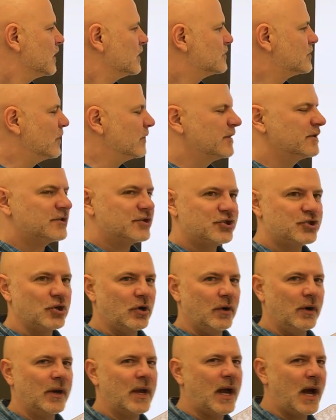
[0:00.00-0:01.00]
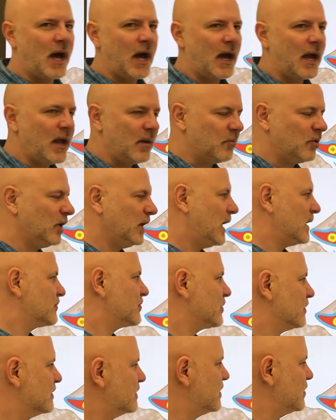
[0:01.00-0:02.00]
So this is showing uh,
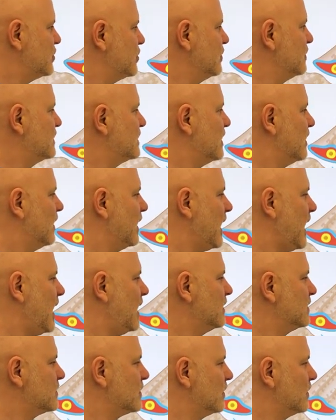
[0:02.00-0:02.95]
embryological tissues here again.